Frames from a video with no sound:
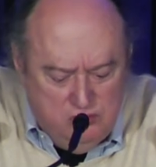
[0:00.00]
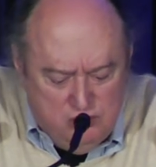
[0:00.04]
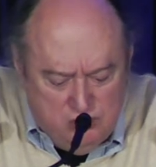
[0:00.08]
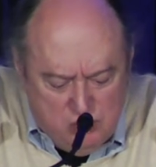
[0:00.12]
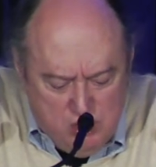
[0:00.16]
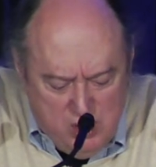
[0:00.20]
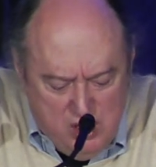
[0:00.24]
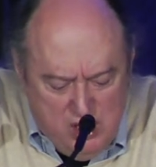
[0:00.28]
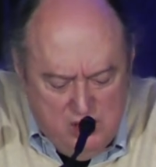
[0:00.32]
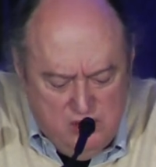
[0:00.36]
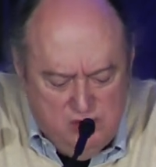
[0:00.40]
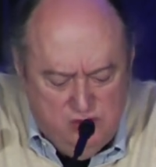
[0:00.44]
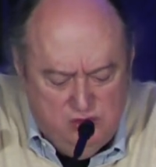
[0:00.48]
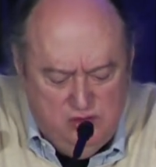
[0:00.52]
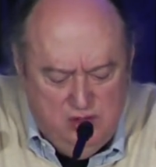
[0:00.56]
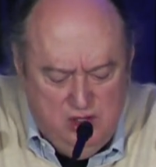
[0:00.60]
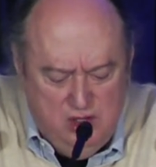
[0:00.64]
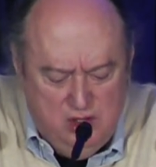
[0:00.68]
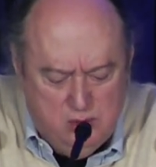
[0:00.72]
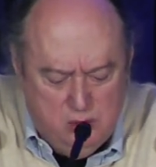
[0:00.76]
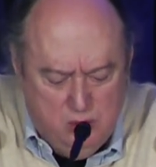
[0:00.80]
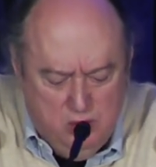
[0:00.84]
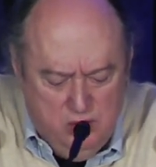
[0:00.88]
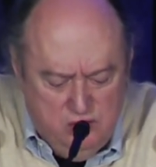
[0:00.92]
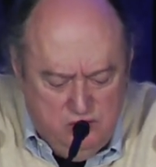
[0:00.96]
trade
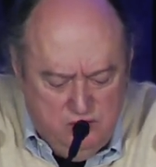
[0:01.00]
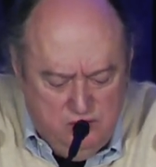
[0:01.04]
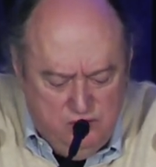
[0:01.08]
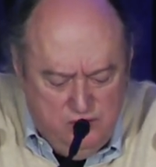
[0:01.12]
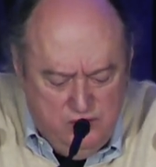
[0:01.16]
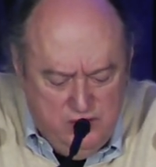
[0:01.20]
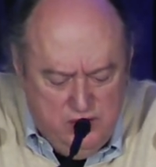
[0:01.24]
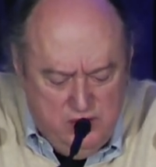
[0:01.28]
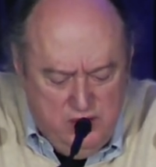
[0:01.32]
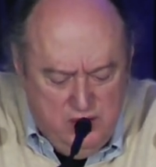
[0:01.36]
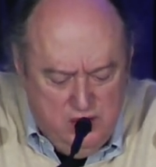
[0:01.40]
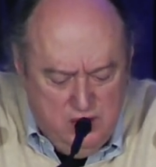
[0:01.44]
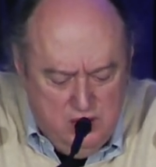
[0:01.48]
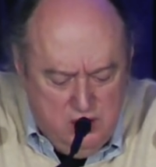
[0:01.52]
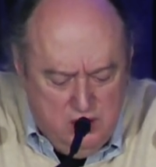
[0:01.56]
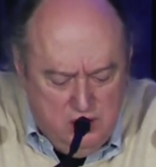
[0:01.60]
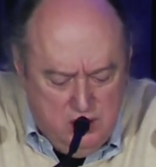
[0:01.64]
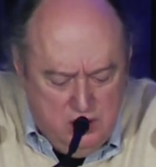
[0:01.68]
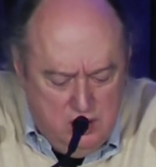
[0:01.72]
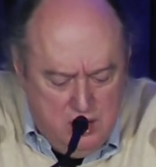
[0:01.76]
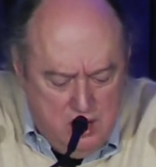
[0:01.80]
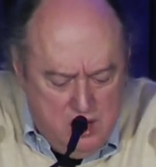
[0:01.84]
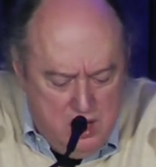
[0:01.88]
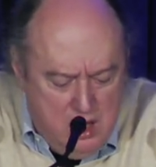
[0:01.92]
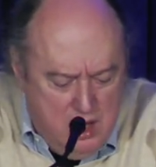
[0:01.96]
secrets fit
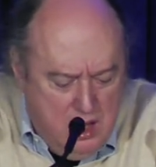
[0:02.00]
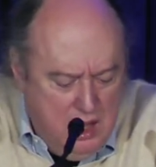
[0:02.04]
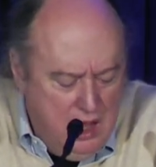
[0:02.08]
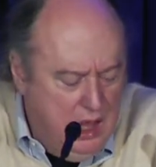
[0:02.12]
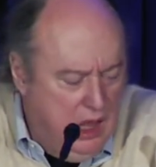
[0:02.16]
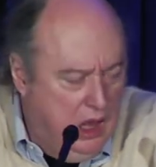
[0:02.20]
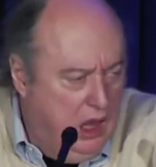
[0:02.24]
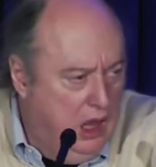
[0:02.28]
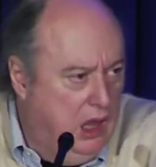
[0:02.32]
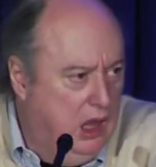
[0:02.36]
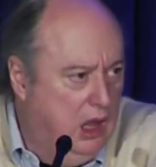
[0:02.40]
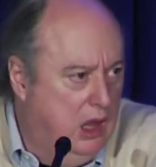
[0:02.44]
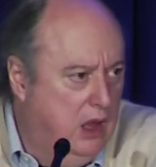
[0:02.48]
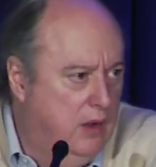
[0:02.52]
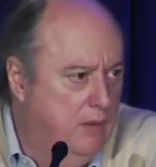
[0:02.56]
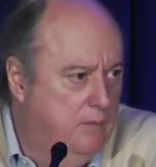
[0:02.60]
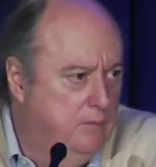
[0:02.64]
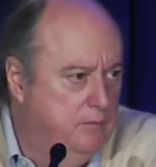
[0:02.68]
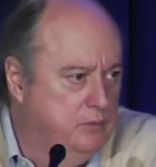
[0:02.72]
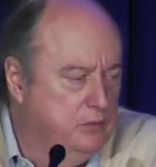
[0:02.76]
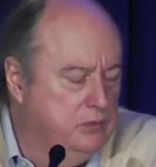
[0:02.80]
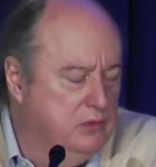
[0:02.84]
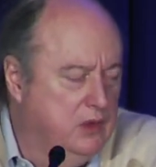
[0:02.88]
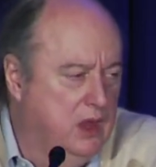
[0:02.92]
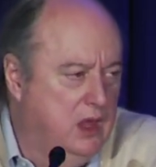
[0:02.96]
in.
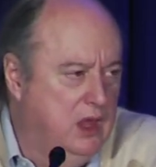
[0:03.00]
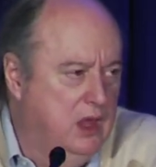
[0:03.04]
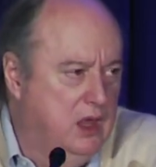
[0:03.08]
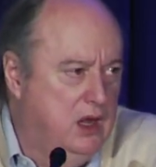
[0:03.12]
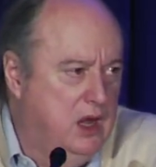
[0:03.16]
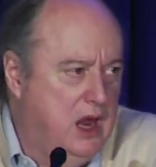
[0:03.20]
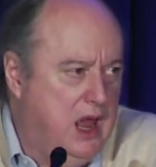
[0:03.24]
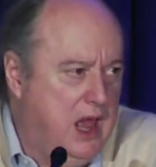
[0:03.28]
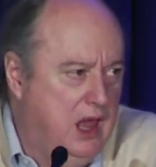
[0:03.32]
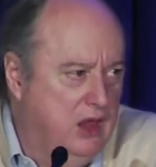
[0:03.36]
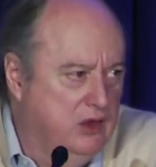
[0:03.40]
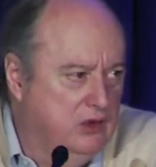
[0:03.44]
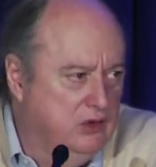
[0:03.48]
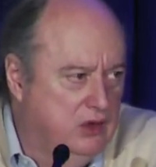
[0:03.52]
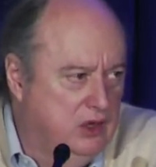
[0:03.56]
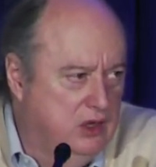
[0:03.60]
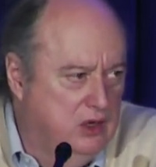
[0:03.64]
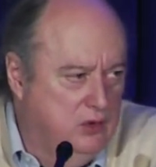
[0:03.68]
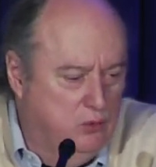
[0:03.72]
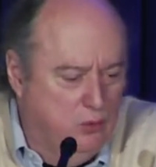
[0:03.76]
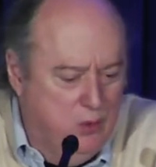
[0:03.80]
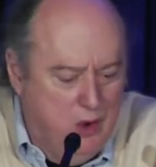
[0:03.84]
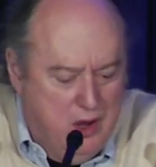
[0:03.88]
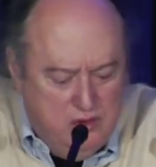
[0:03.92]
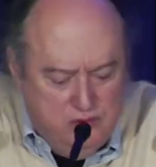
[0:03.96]
Um, it, uh,
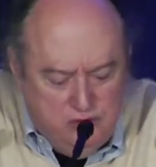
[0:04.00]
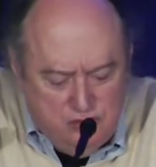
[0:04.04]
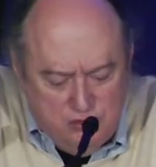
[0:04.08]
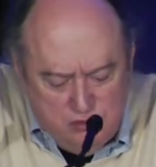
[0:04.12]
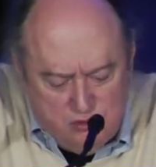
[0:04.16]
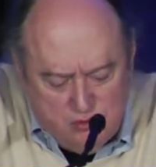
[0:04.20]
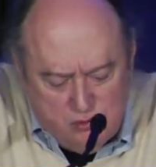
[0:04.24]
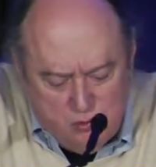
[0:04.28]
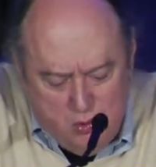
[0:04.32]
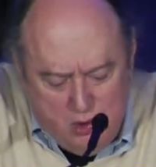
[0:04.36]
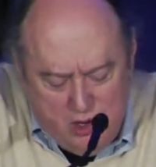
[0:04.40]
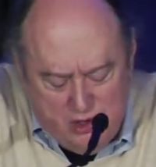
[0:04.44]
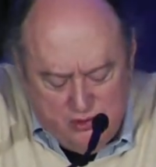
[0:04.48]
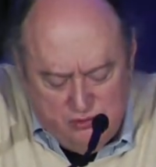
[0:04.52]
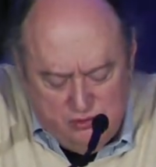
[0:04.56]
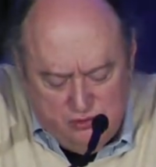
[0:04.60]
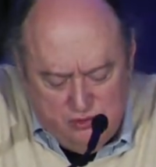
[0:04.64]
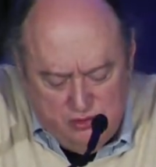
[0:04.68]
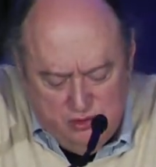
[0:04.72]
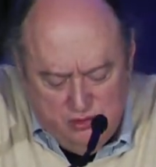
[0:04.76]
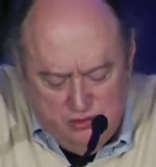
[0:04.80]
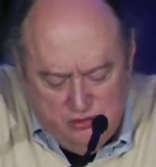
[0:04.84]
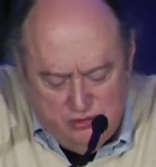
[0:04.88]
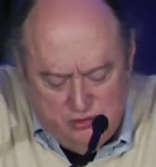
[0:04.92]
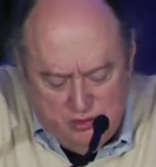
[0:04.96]
it raises
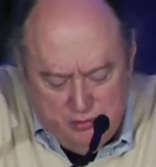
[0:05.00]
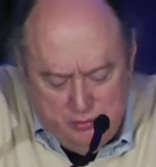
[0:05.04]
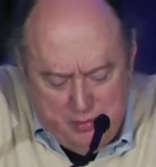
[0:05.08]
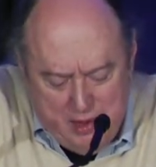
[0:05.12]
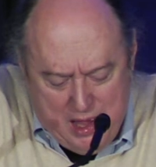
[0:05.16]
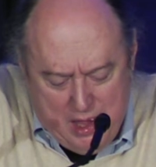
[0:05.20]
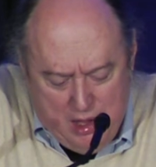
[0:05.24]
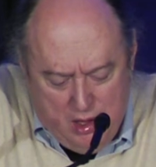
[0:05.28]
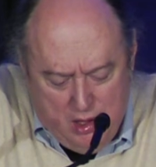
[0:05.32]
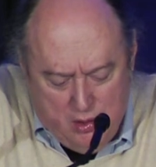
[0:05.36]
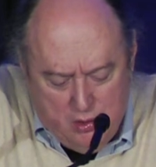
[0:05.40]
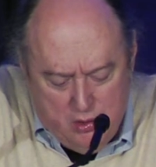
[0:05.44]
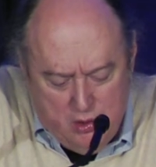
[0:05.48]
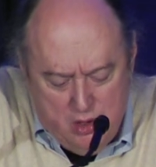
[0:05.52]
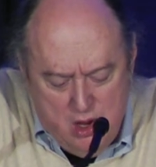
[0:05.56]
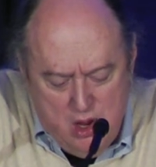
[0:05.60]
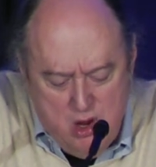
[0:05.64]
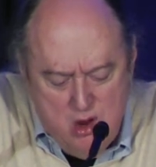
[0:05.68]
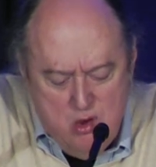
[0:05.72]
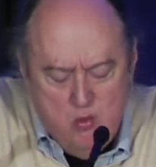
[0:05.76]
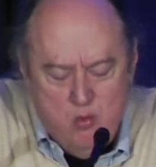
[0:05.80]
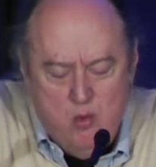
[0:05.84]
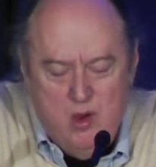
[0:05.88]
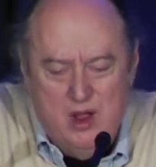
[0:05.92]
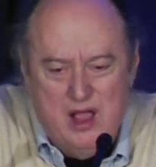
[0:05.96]
questions about
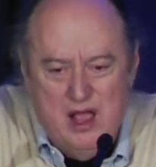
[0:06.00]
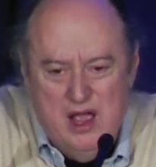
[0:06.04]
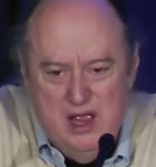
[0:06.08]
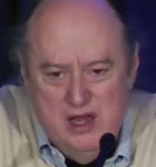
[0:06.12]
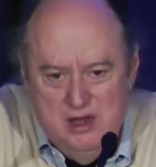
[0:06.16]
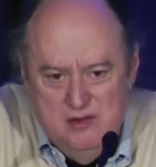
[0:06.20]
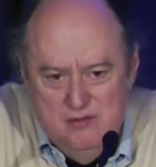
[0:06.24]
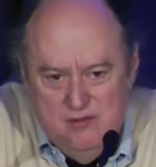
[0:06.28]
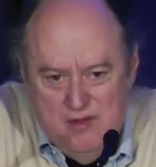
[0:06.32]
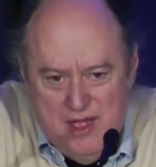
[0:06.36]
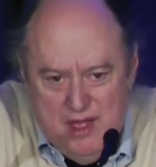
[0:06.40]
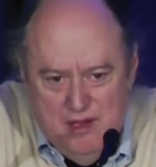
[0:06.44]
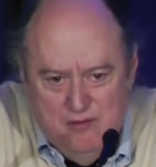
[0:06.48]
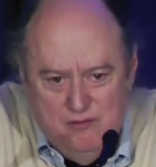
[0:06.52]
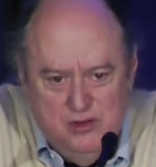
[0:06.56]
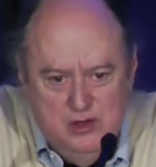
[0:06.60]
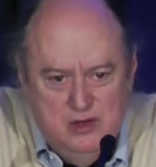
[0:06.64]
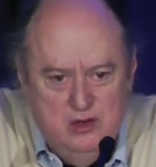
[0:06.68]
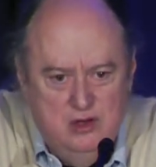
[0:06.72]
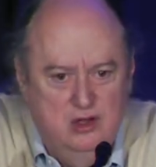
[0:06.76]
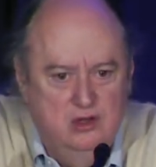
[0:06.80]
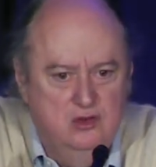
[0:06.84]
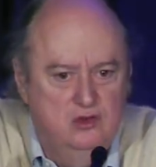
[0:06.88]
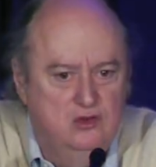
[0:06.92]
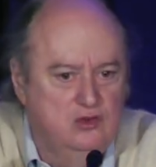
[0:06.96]
what kind of
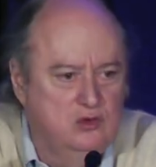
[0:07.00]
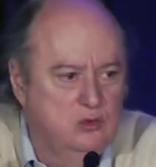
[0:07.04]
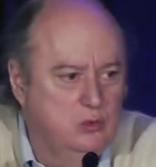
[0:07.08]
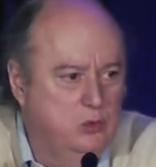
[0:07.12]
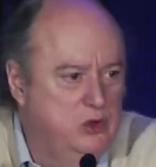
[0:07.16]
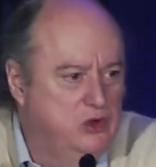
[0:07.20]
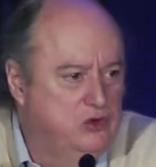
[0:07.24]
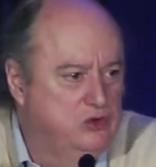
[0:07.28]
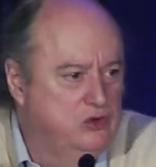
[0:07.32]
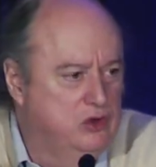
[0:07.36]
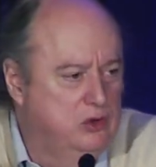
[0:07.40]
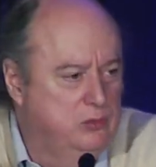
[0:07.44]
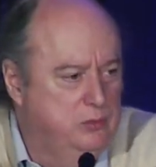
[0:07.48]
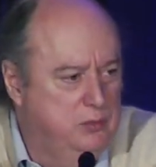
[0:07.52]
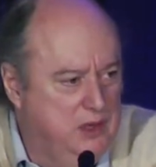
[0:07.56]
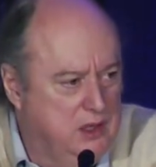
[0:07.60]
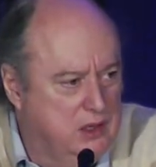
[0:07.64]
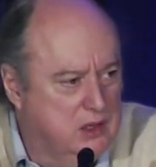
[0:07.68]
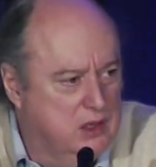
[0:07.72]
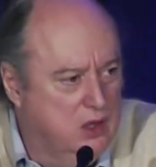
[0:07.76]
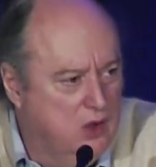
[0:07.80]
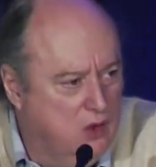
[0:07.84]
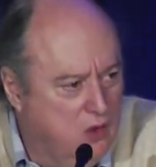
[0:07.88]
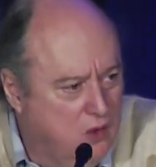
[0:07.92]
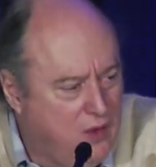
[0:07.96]
evidence we should be
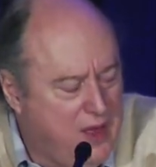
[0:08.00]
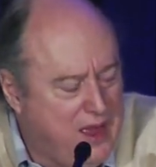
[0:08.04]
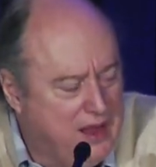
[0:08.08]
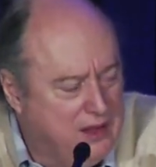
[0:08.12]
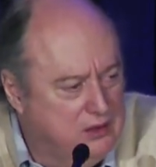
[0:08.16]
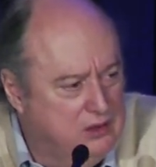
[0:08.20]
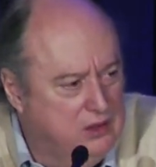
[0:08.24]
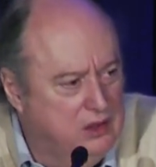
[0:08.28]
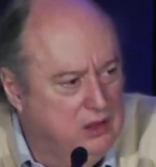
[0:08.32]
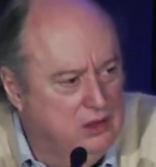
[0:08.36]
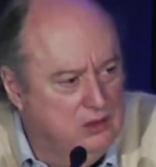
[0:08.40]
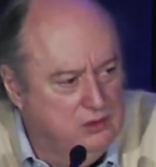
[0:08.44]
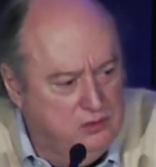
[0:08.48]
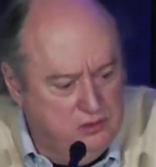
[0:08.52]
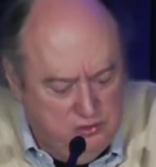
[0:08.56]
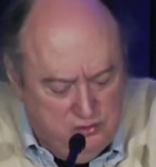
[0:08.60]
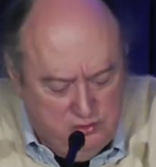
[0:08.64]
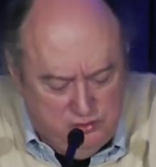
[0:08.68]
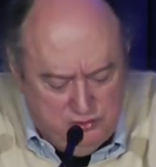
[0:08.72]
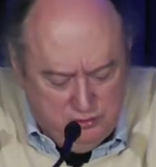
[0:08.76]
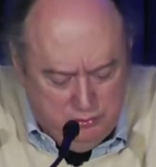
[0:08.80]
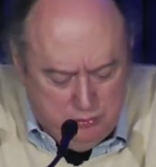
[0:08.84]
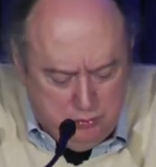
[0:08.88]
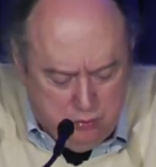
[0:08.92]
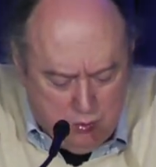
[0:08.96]
collecting to
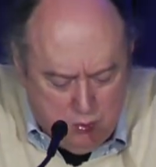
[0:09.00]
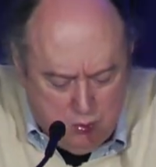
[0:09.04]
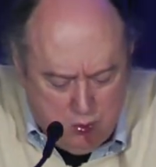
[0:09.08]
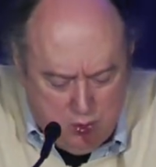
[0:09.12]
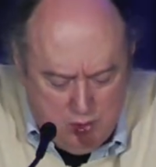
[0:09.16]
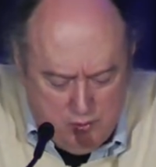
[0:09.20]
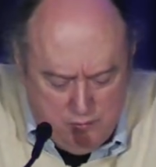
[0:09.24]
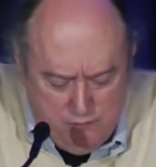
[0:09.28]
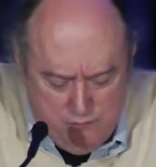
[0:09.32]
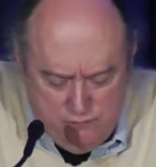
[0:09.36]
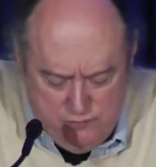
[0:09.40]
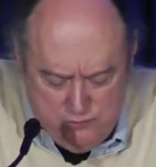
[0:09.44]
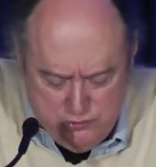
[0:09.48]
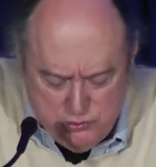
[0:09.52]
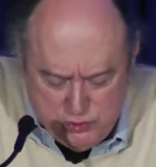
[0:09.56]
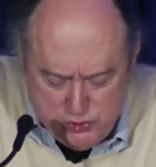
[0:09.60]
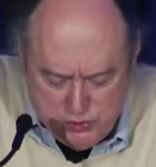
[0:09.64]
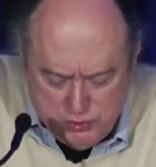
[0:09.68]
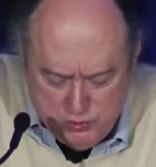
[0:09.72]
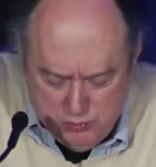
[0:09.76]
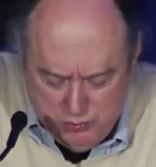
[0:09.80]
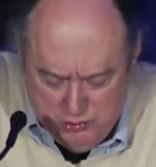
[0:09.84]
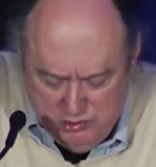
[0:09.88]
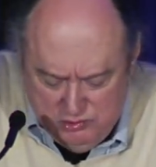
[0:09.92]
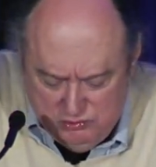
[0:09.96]
support
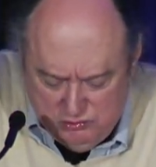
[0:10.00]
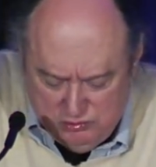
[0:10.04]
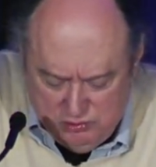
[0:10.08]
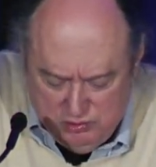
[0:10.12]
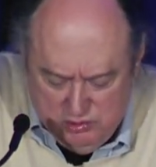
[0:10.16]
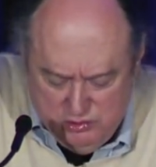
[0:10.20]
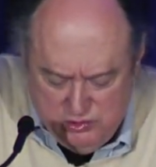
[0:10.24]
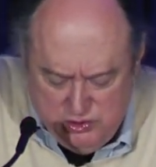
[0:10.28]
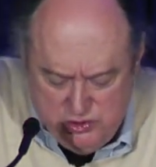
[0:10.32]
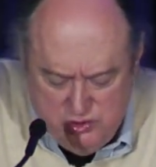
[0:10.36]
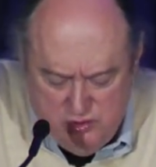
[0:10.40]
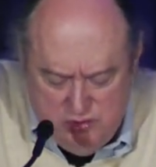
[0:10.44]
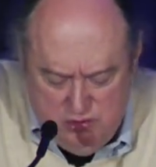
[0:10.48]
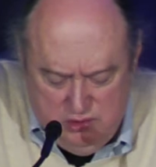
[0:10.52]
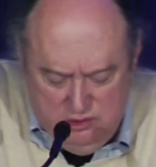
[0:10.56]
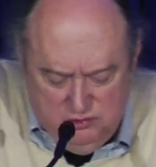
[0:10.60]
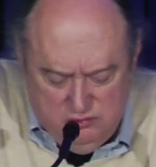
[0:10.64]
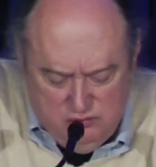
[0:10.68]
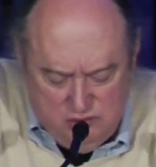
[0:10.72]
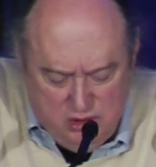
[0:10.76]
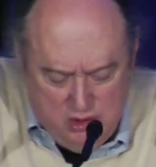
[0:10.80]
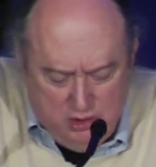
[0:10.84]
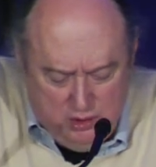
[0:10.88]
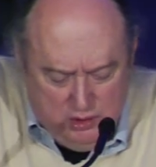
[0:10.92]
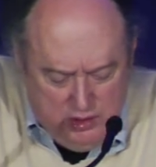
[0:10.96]
future research in
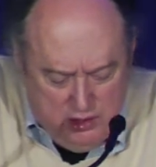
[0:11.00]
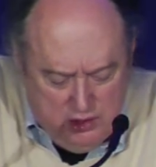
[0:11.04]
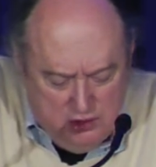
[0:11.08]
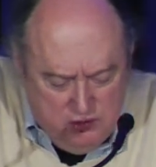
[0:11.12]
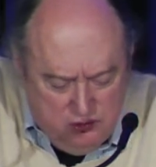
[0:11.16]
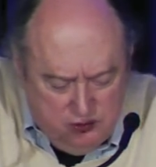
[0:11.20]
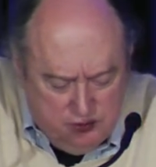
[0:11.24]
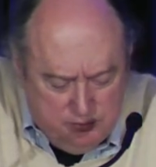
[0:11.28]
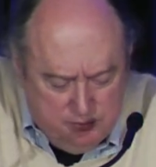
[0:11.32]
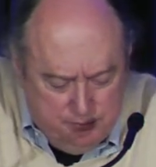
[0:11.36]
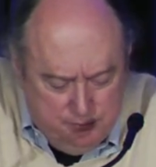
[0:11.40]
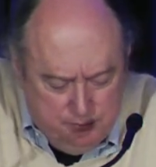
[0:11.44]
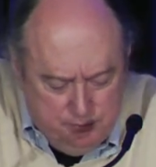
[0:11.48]
these areas